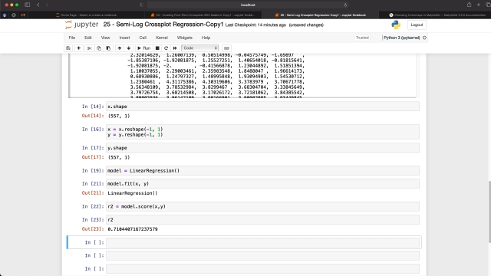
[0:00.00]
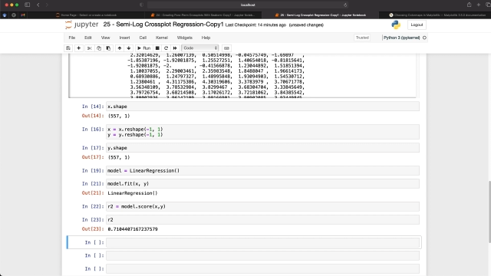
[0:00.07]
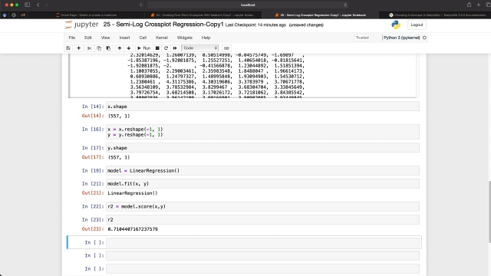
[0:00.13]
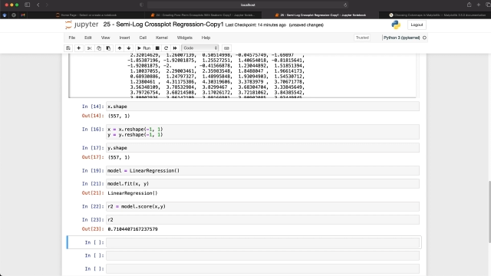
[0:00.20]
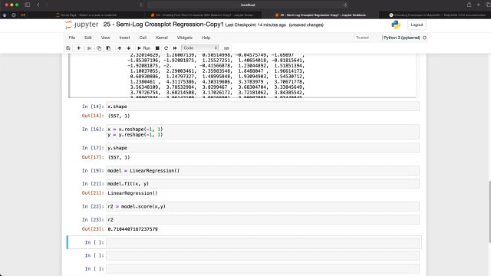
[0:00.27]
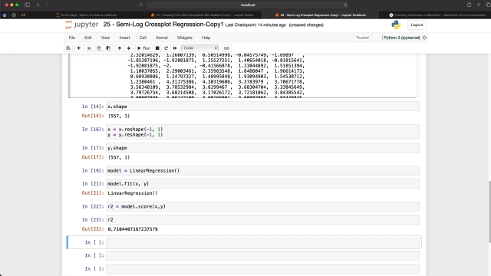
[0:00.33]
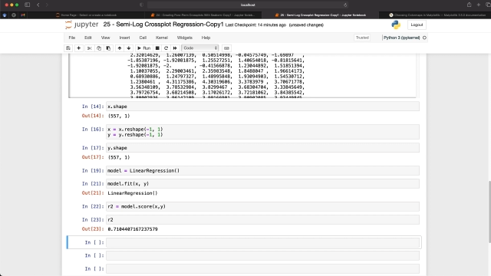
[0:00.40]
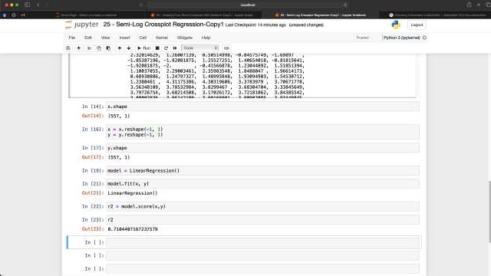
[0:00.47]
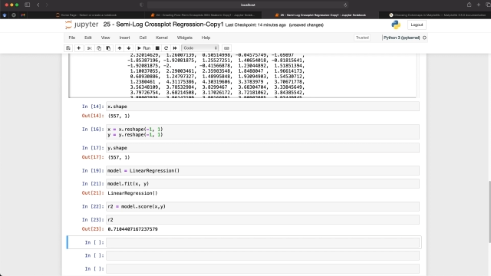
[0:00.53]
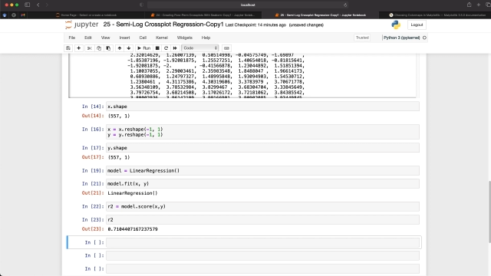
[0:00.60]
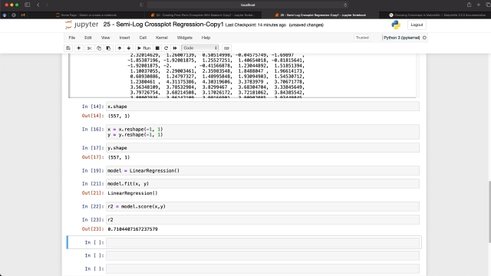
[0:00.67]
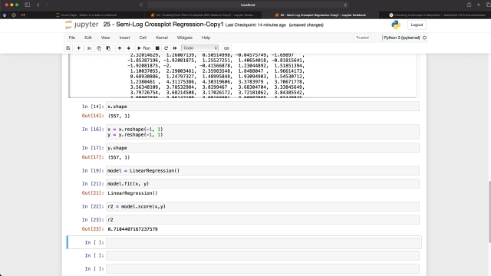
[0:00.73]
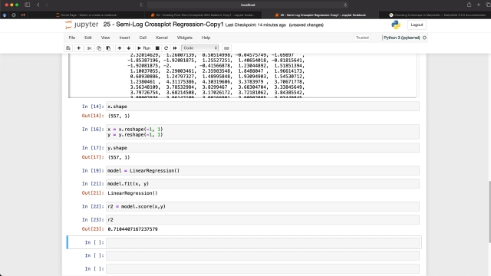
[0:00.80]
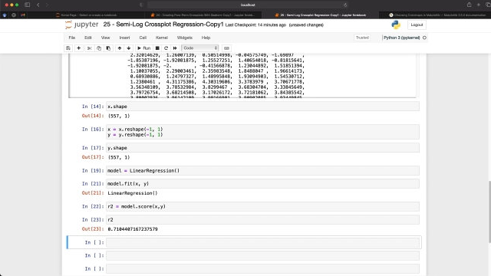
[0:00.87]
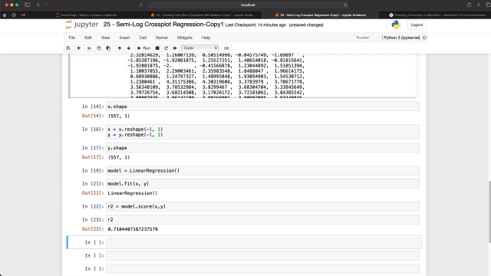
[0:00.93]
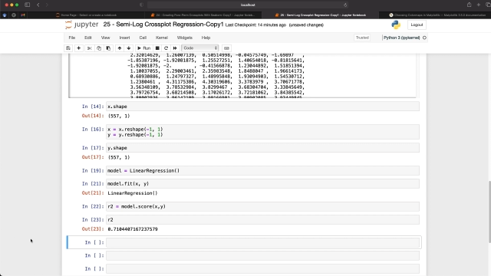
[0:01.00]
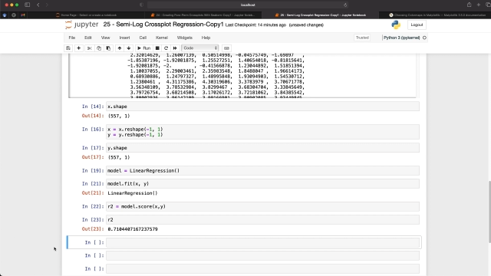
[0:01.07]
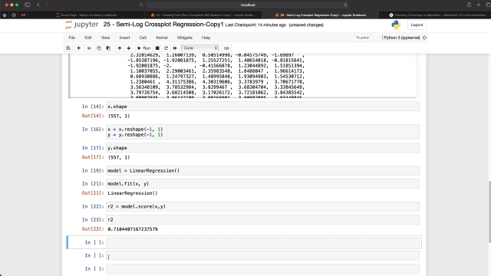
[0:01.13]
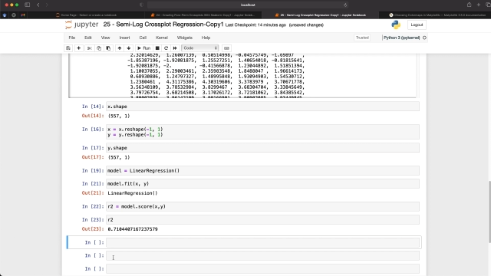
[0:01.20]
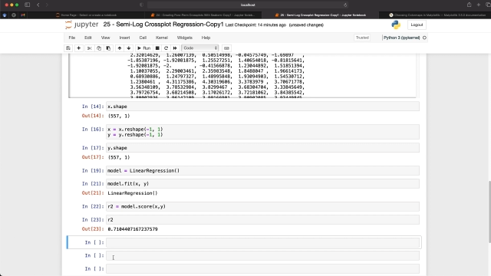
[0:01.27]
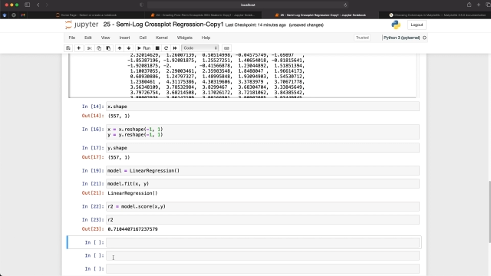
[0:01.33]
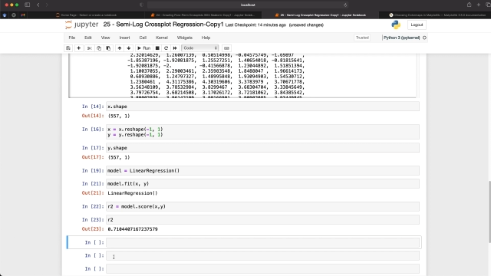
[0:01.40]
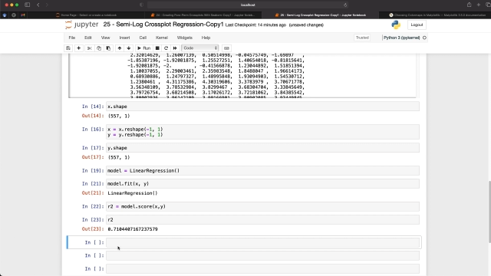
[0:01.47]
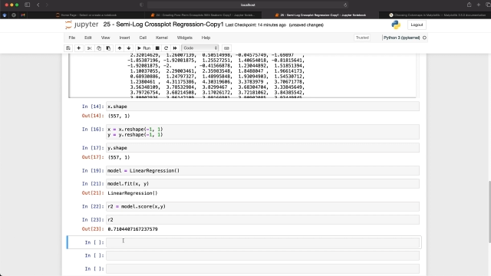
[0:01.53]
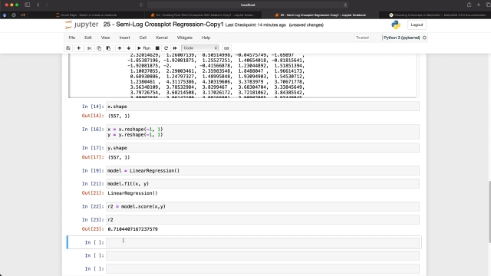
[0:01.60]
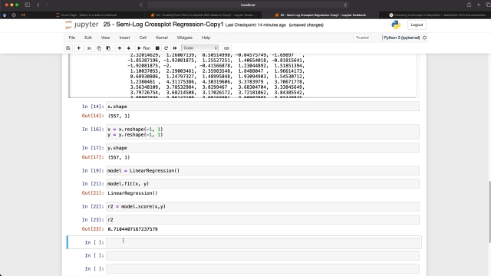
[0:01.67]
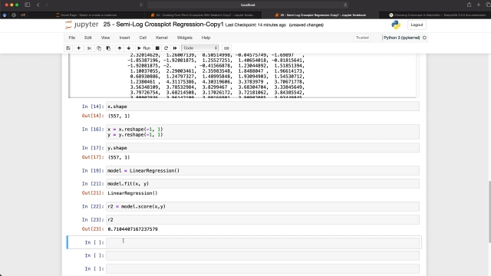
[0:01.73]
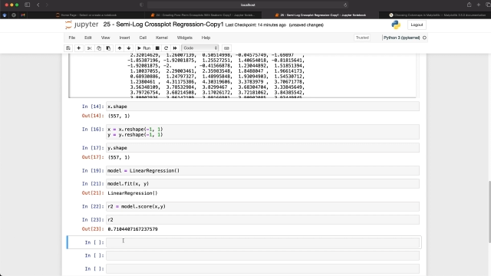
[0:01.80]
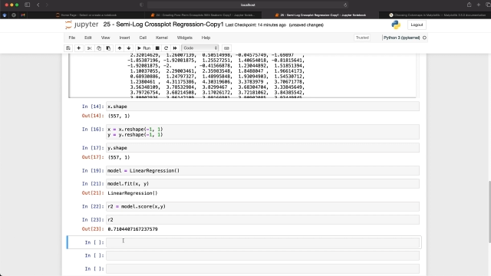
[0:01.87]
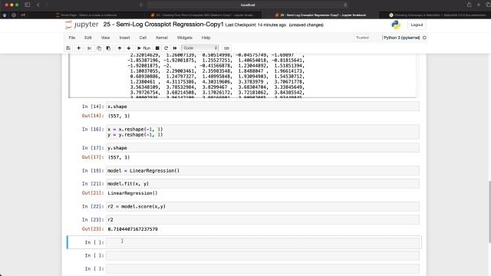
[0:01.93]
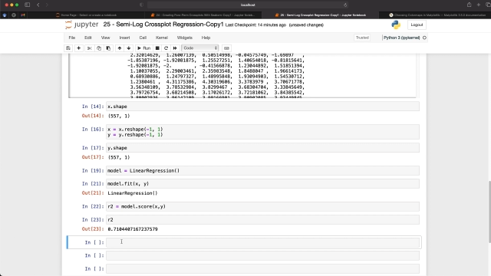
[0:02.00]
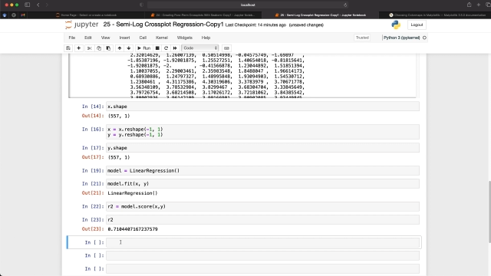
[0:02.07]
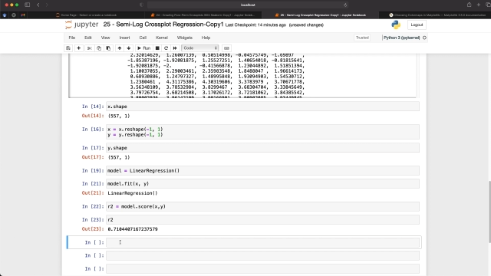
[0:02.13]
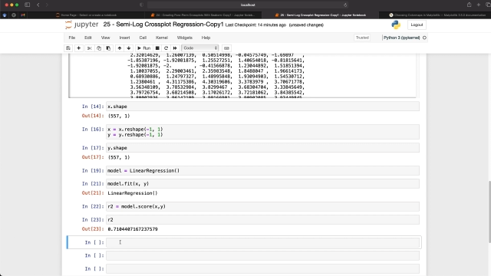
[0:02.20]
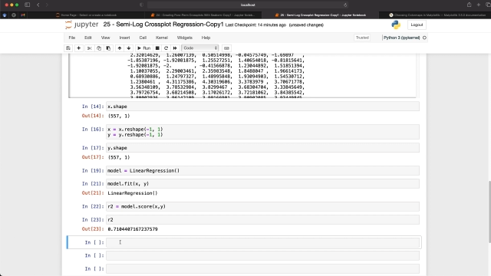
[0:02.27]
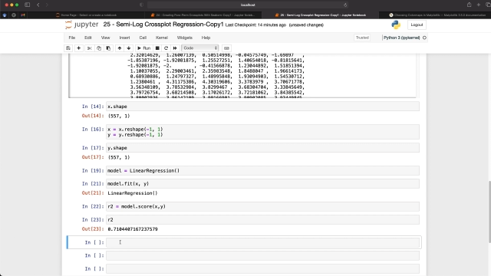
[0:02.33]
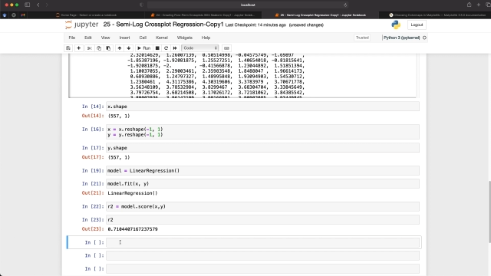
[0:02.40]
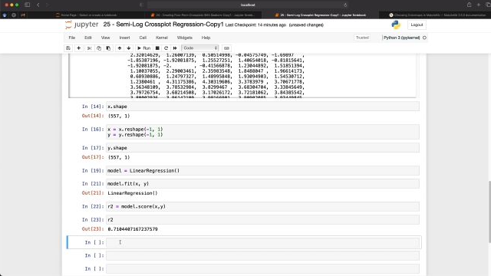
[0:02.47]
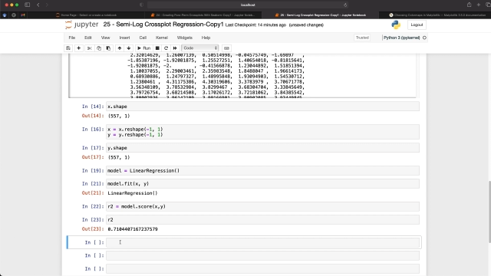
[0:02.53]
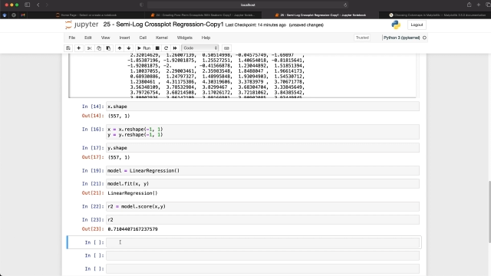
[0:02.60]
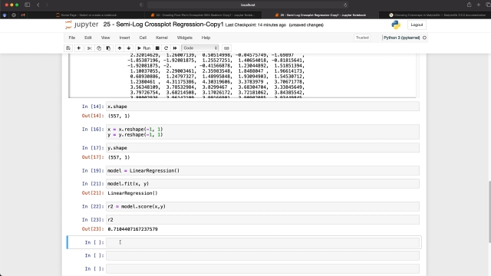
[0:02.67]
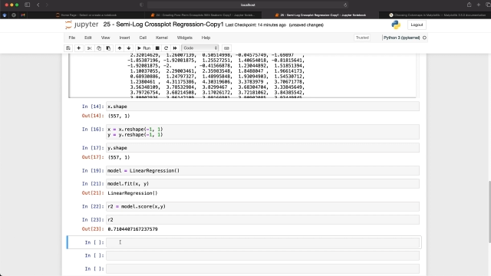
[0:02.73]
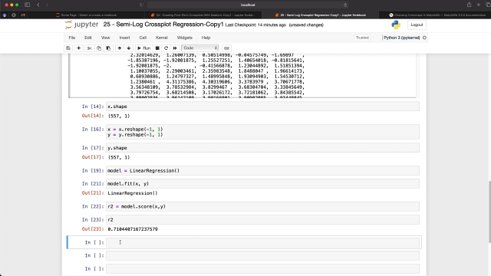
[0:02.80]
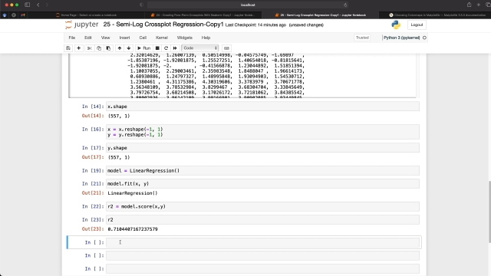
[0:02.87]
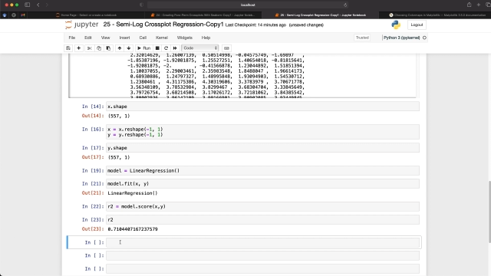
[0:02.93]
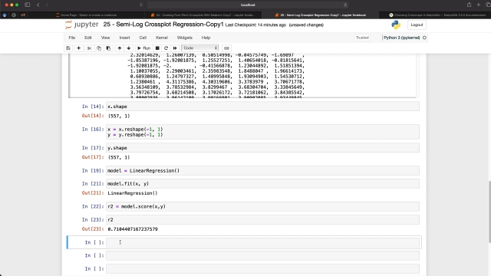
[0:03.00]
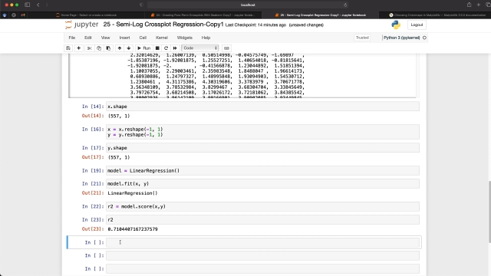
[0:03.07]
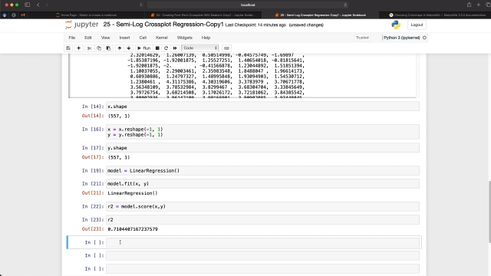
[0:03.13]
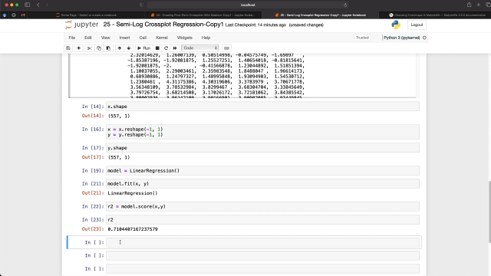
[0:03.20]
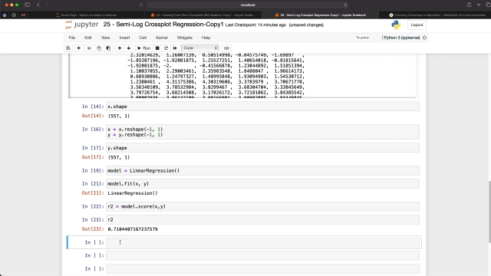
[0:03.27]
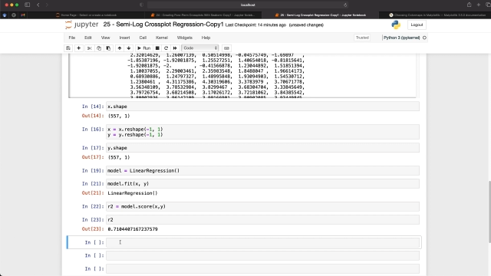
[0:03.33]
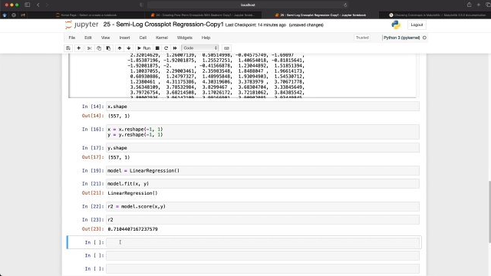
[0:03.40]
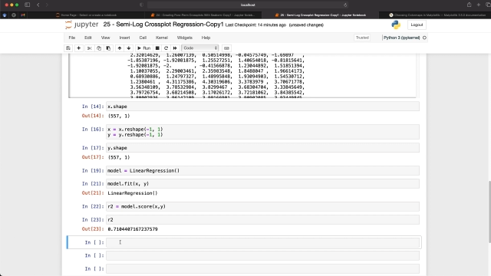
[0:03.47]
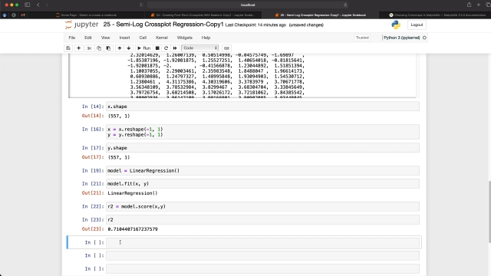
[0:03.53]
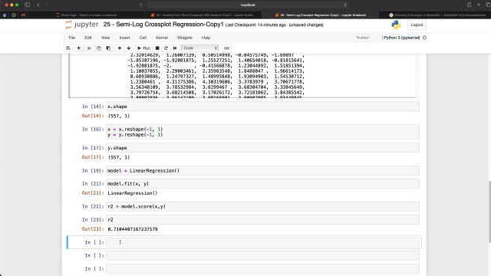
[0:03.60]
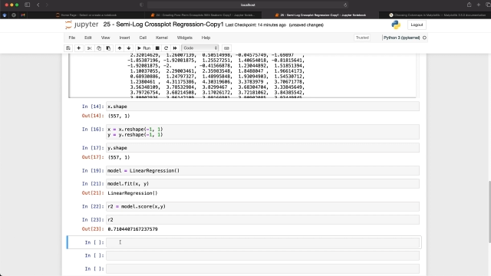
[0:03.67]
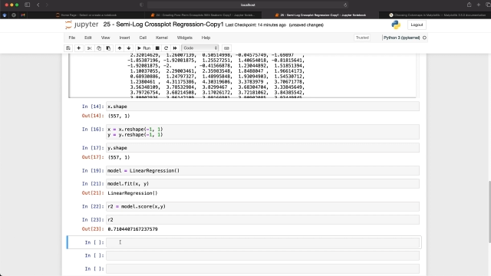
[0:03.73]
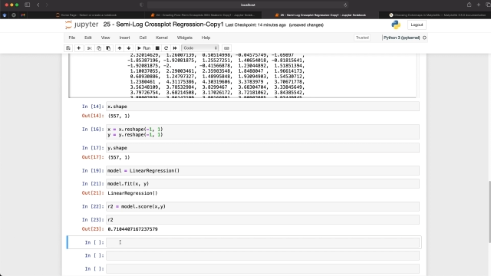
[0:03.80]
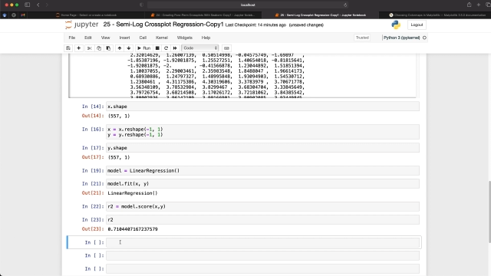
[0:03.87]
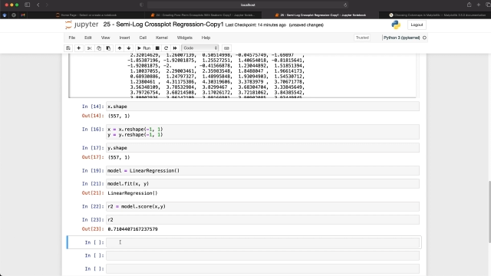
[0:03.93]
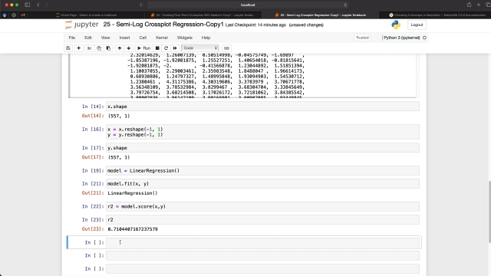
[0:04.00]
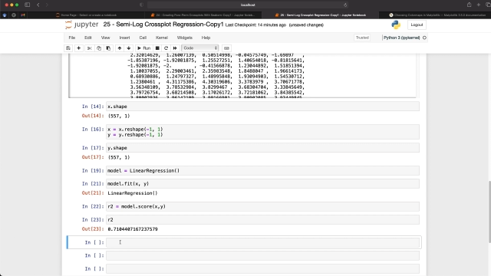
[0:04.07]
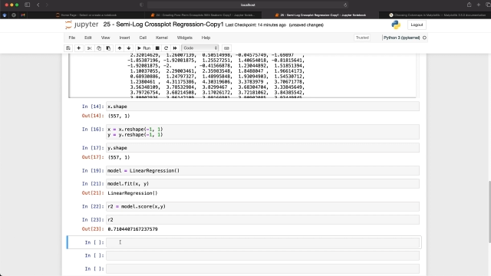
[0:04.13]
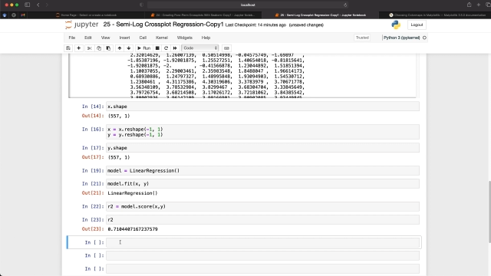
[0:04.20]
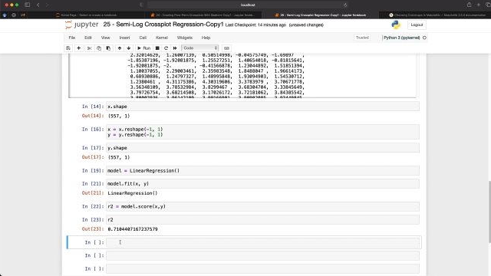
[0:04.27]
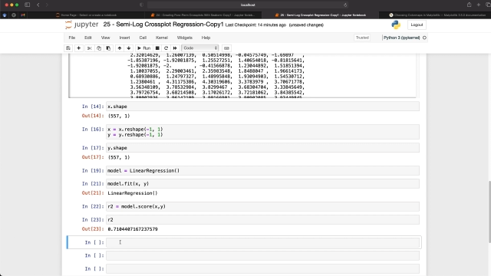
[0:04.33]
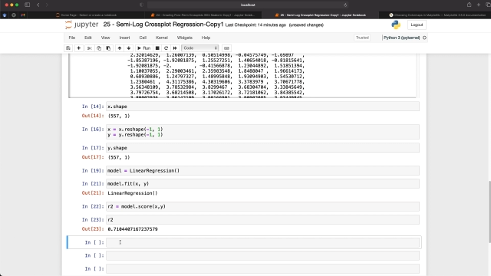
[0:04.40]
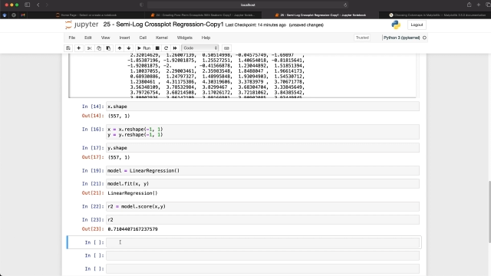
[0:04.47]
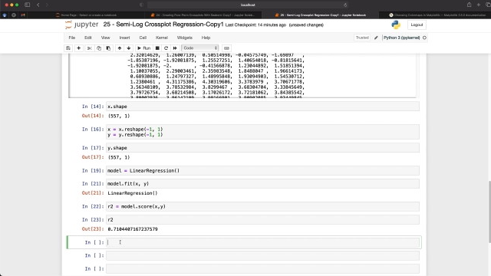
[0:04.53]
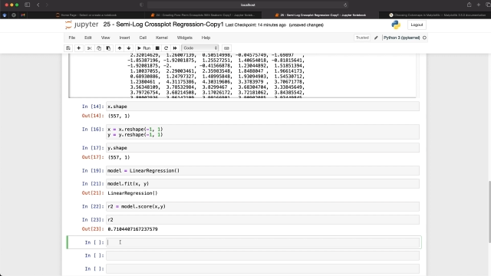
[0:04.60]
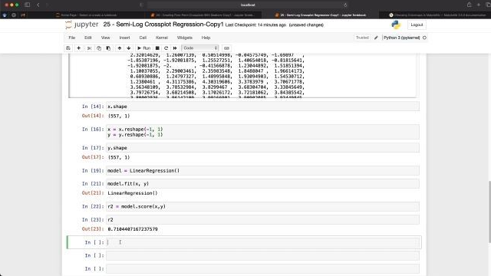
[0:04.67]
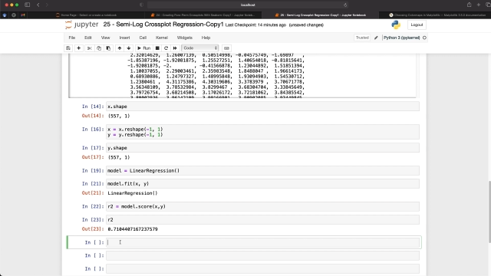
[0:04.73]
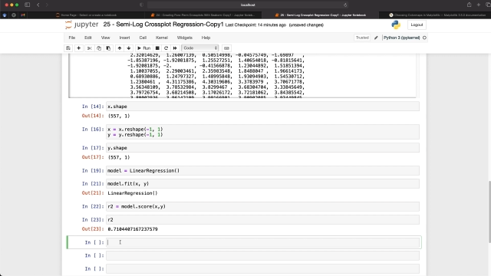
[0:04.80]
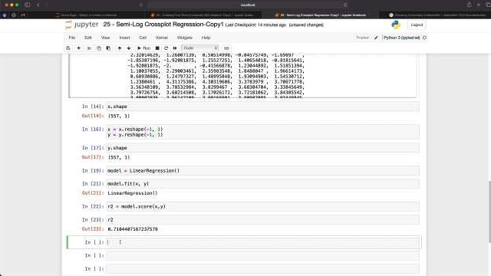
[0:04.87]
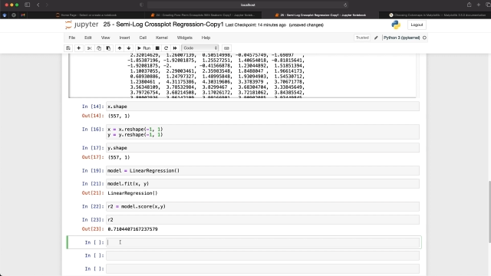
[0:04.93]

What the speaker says: No face is visible, so there are no lips to read.